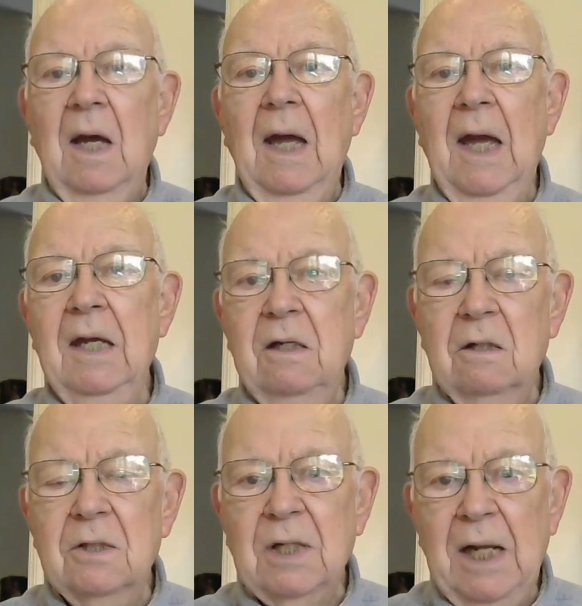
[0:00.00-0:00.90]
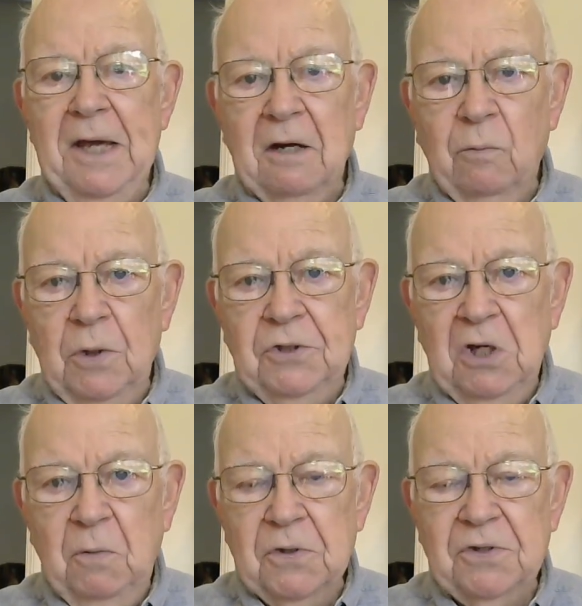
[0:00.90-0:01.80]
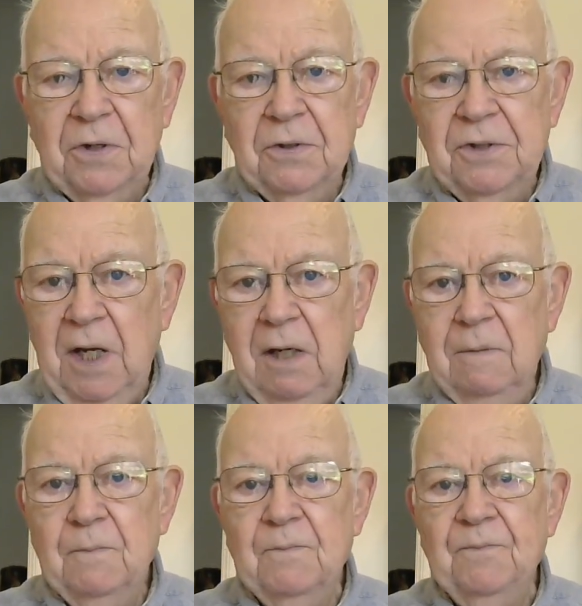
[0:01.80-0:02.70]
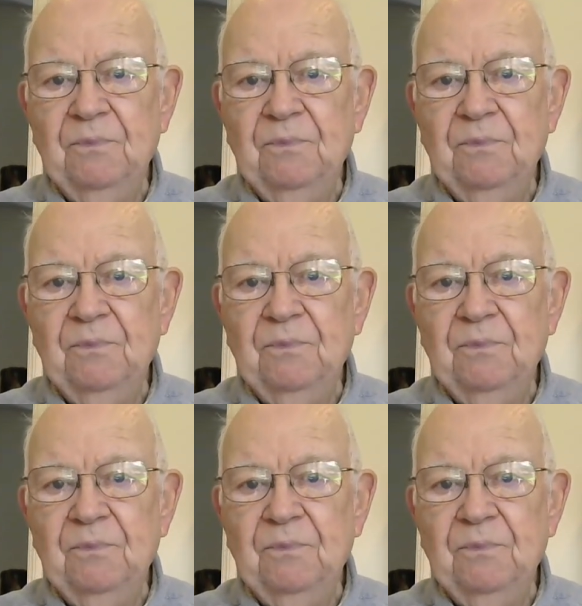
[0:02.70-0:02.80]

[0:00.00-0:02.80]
Eight years later, when she was 13,